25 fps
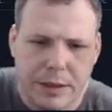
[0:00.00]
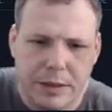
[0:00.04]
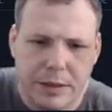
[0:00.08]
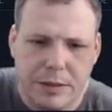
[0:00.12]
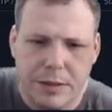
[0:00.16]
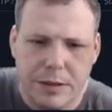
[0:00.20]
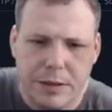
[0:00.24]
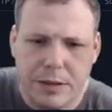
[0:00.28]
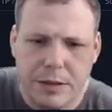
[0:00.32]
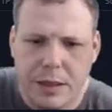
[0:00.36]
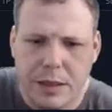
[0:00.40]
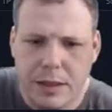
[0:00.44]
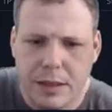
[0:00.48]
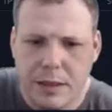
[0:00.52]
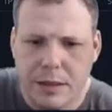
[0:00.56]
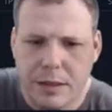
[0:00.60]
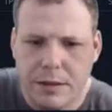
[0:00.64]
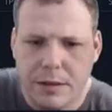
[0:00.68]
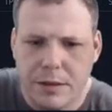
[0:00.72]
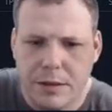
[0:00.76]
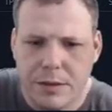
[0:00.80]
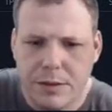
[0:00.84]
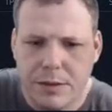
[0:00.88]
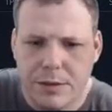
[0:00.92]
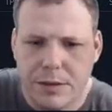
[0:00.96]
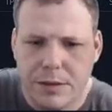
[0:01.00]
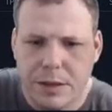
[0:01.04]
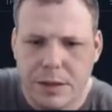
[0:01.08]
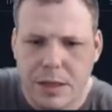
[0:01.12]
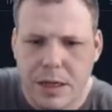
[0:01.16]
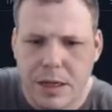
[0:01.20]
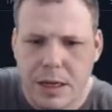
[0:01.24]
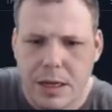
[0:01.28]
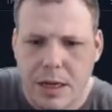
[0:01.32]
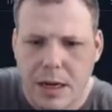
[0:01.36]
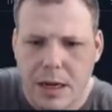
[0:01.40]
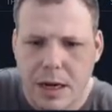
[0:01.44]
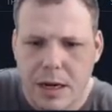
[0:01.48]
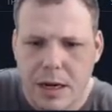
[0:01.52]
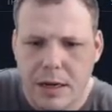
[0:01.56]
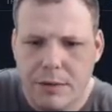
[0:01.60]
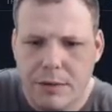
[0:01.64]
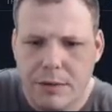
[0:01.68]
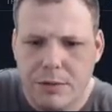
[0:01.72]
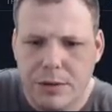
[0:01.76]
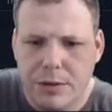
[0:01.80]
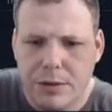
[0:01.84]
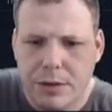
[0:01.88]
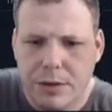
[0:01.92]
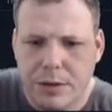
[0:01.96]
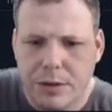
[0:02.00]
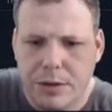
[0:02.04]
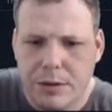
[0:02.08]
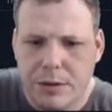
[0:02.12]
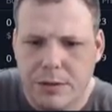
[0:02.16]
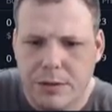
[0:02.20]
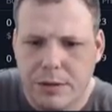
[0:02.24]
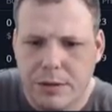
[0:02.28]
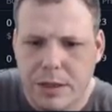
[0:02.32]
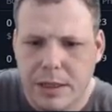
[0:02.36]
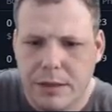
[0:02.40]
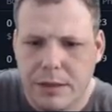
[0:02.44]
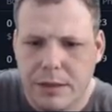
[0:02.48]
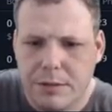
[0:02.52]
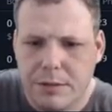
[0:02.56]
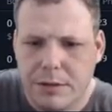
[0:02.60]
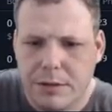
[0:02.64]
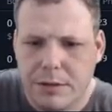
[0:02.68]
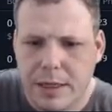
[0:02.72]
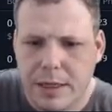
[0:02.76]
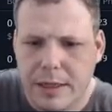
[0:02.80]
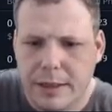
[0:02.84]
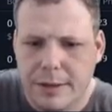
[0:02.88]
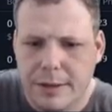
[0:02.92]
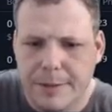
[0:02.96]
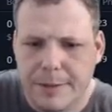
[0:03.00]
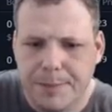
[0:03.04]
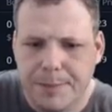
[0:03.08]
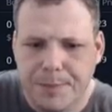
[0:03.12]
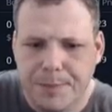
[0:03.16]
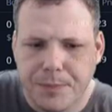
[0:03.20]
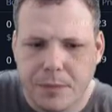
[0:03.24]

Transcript: You just click on those and it will show you right here.